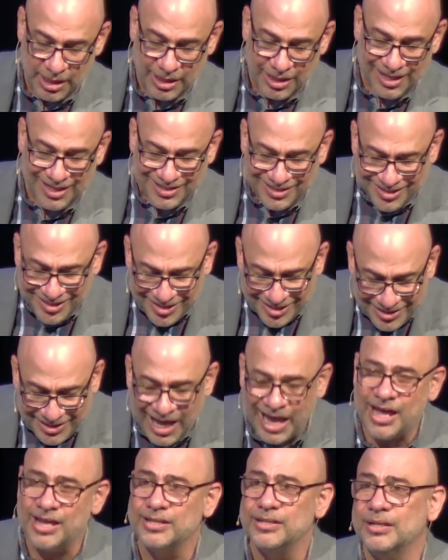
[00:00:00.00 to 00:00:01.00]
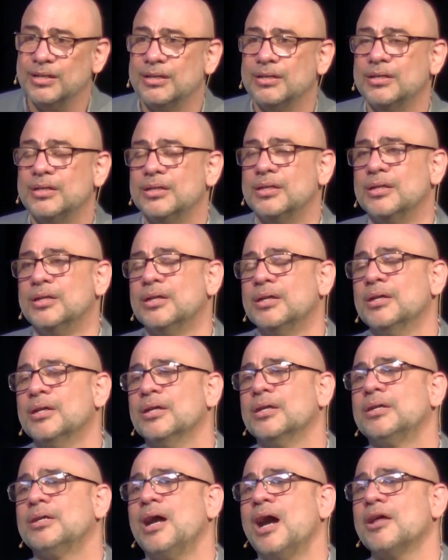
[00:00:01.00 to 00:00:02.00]
instead,
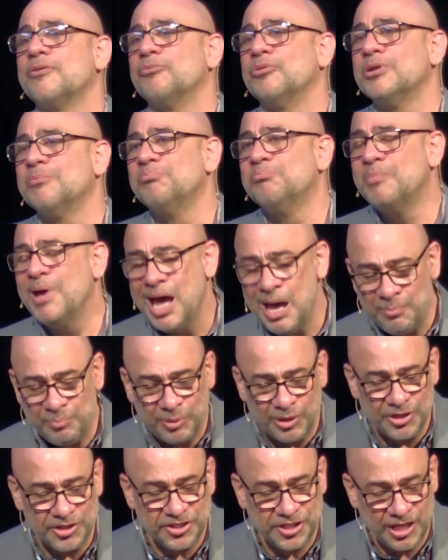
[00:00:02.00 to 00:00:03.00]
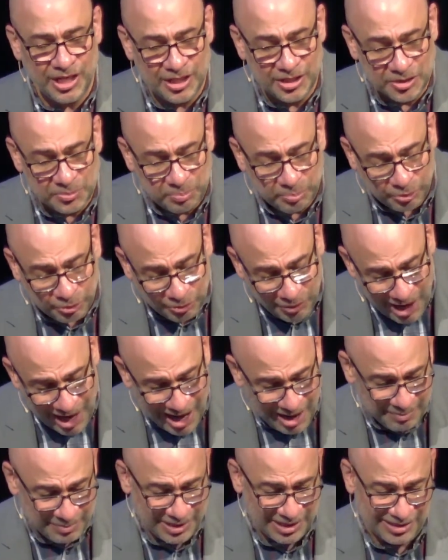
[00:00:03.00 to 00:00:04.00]
God remembers his
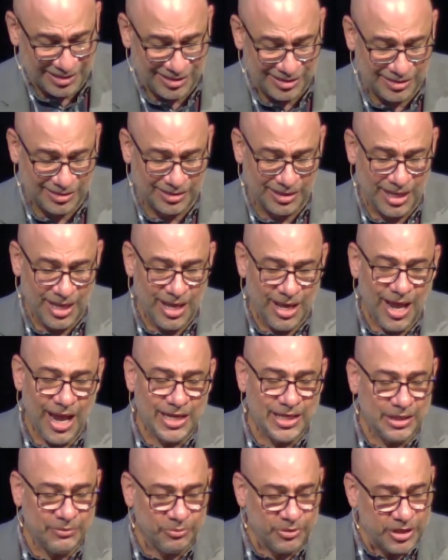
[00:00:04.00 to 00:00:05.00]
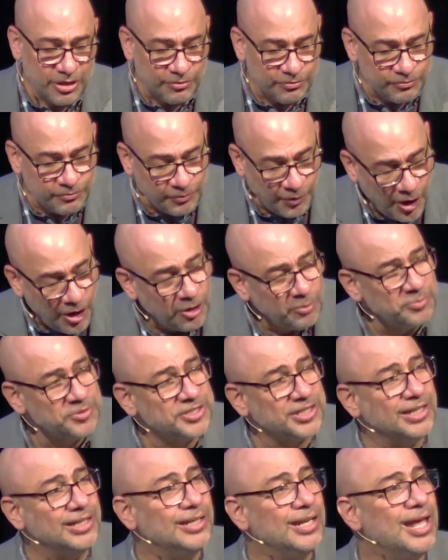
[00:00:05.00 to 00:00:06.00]
promise and he reaffirms
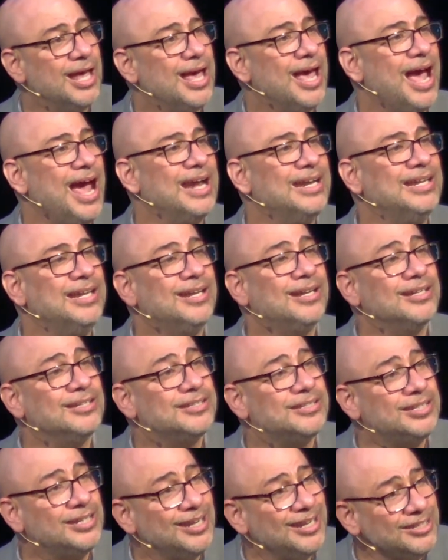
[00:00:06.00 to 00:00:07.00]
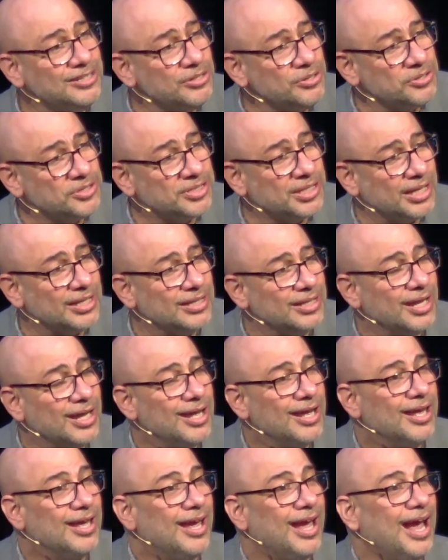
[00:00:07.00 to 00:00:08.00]
it and he continues it,
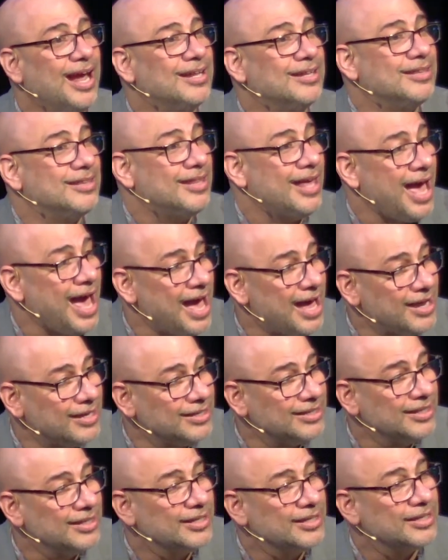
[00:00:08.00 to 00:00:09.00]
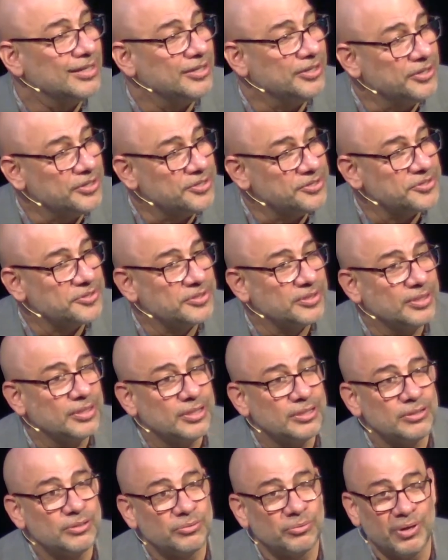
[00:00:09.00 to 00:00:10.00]
and that is
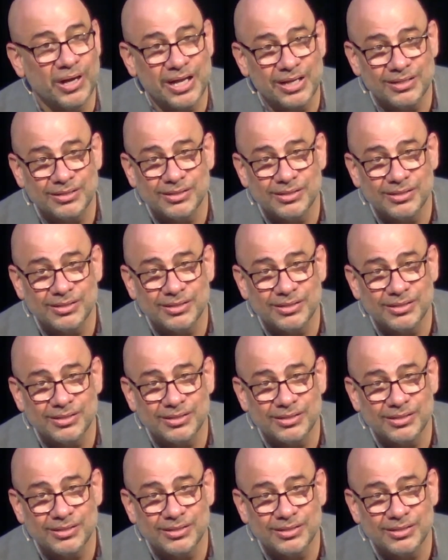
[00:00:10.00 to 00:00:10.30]
grace.